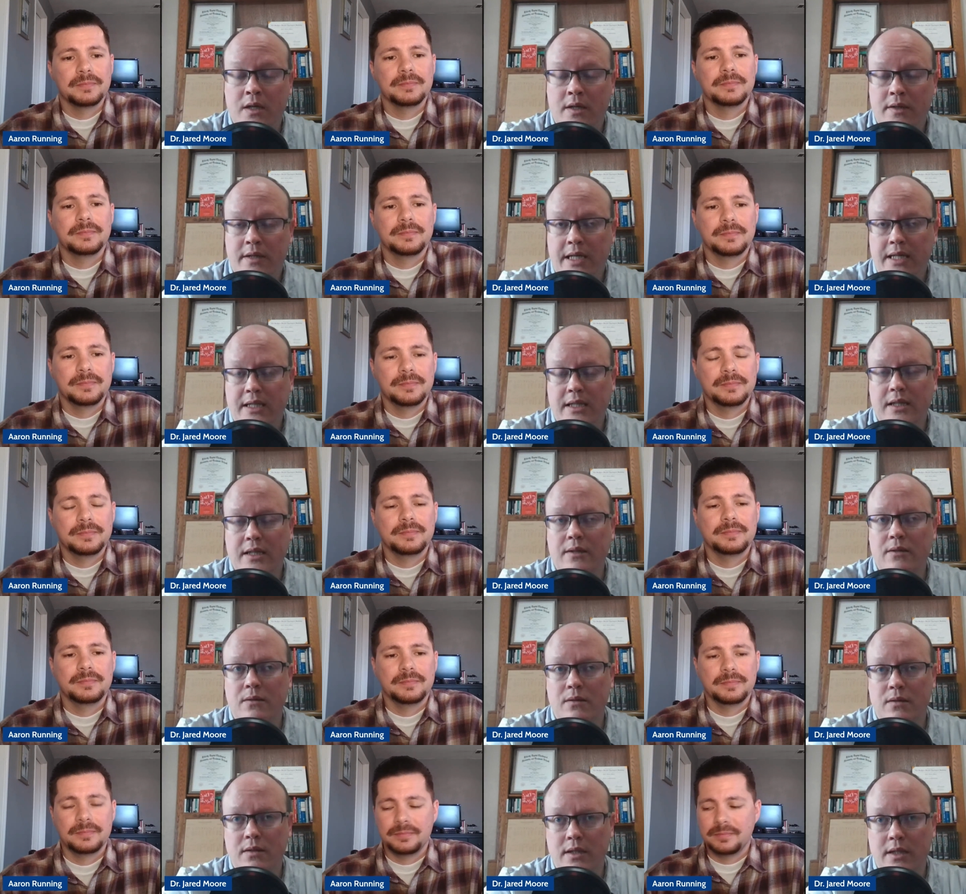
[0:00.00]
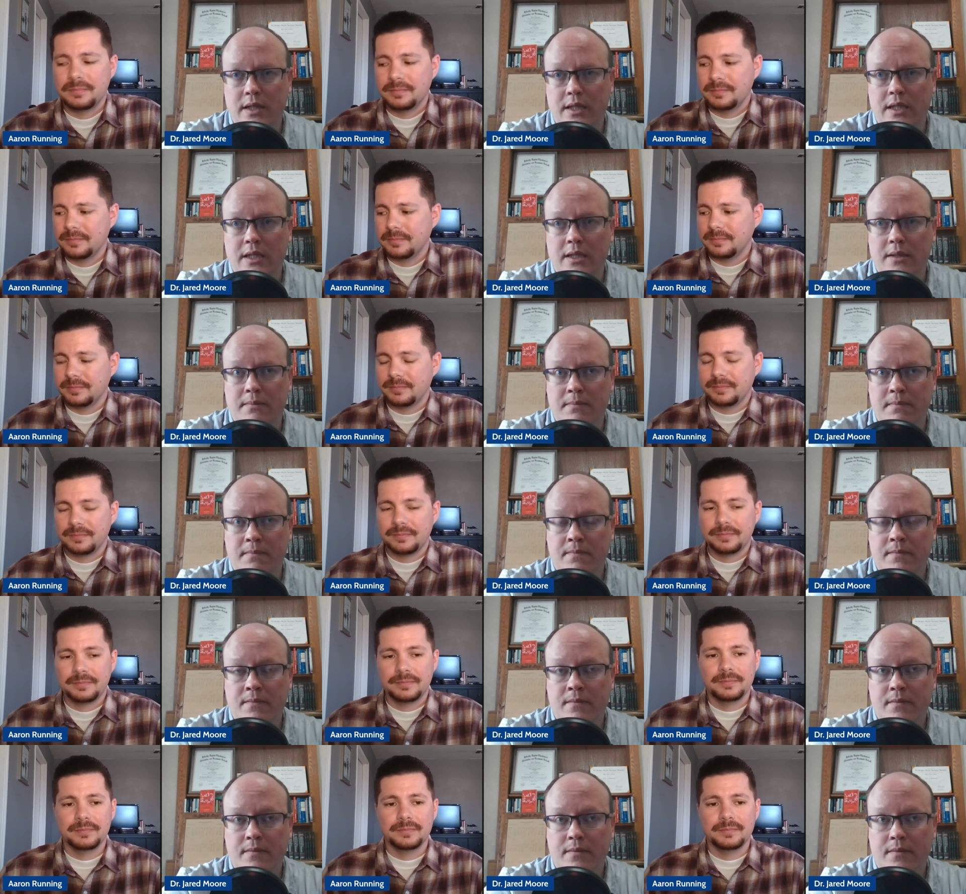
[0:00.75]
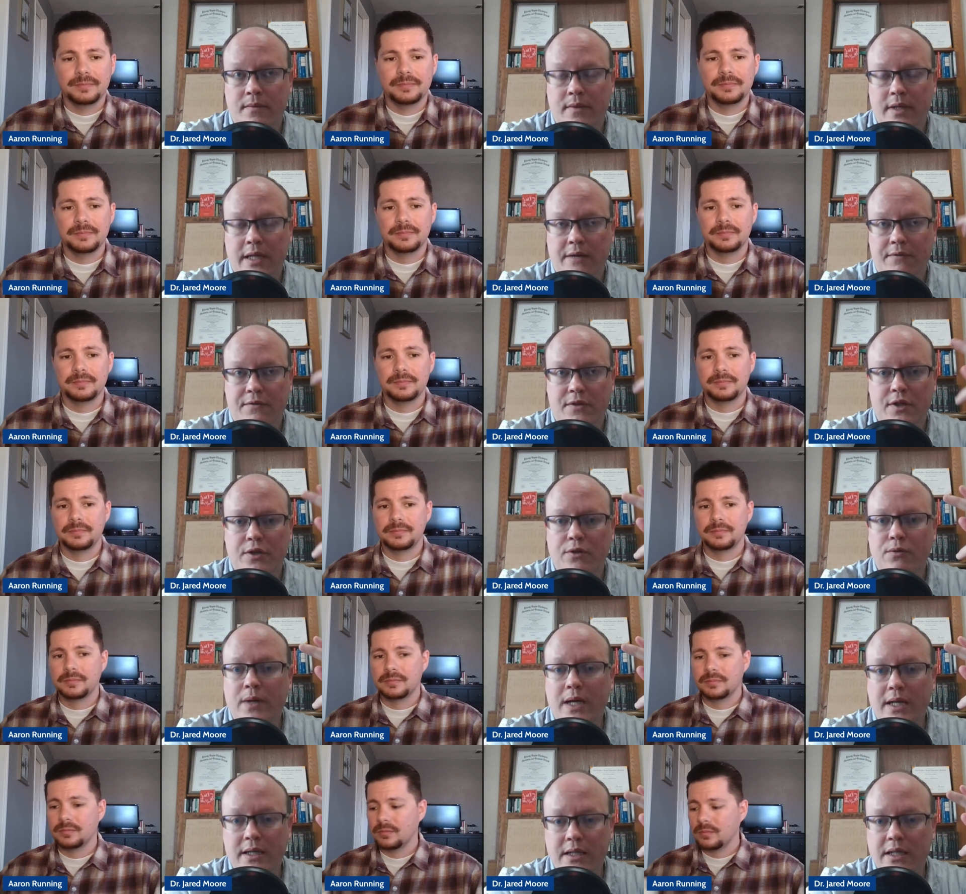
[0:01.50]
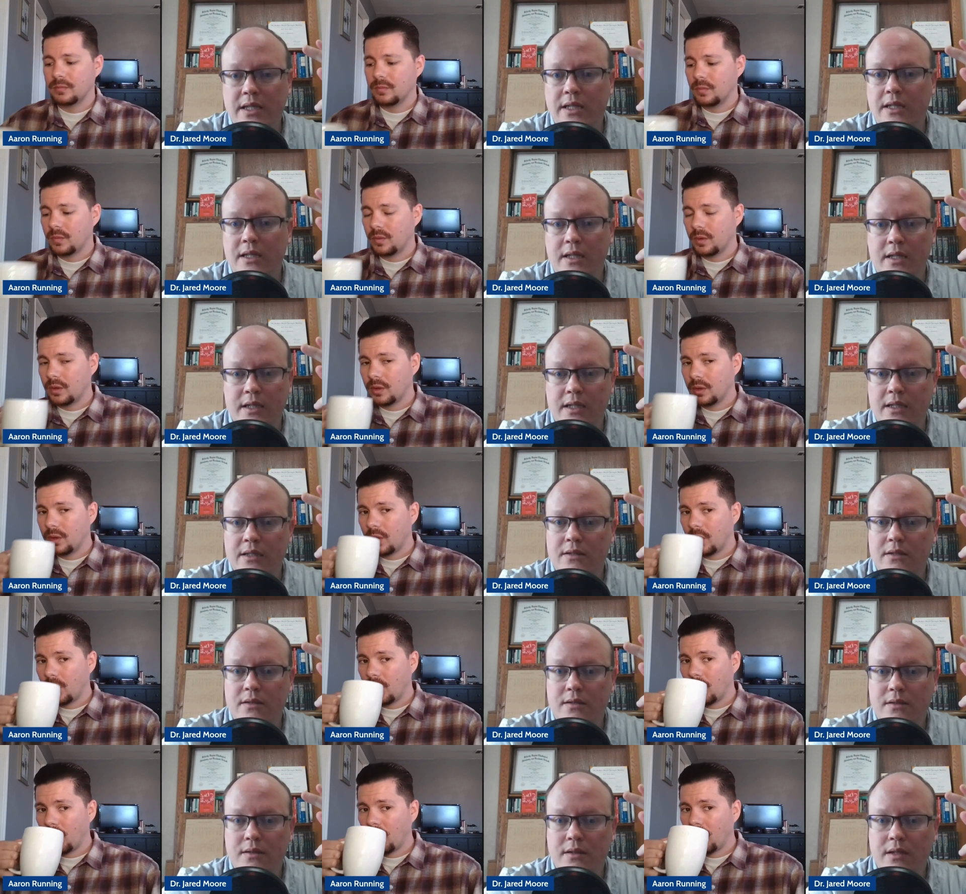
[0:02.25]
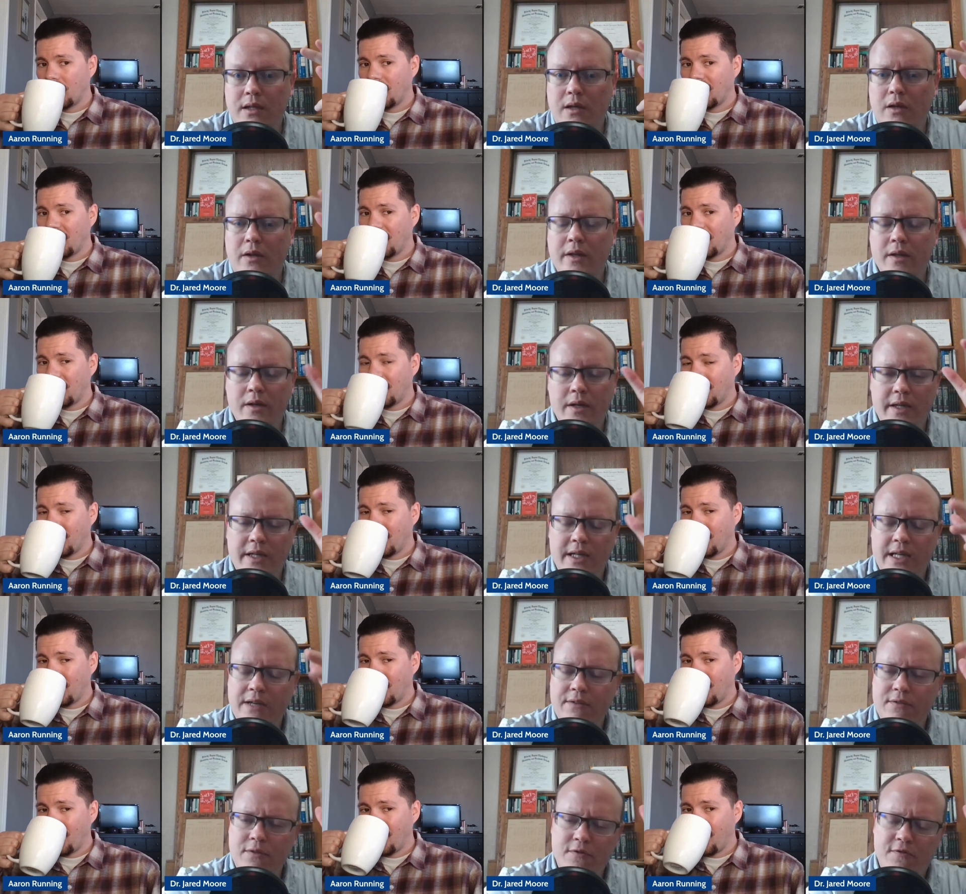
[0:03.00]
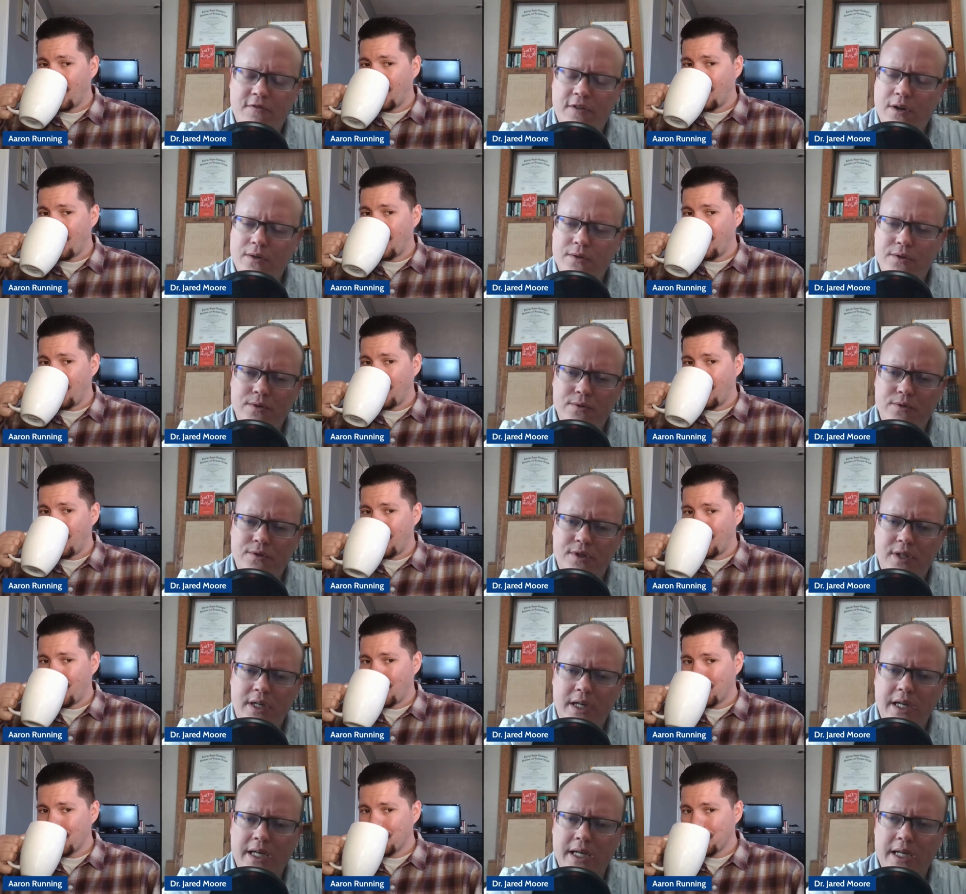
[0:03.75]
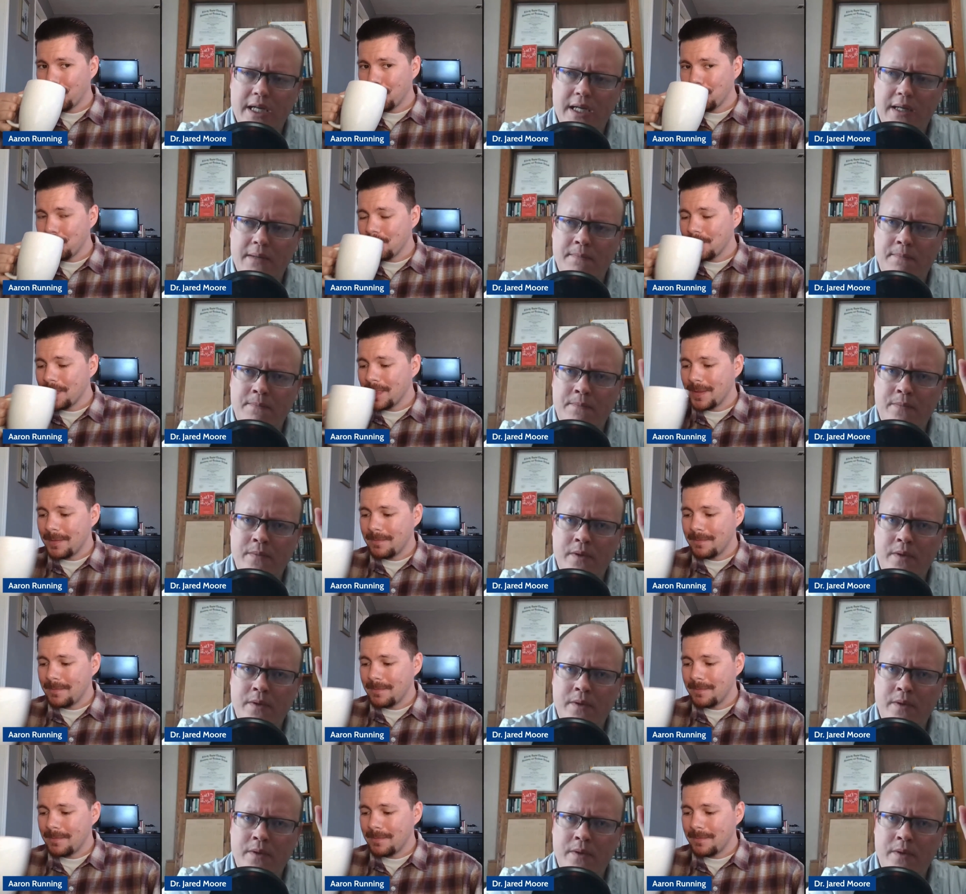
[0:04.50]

Speaker 1: They literally, they have two identities. And, and even folks who say,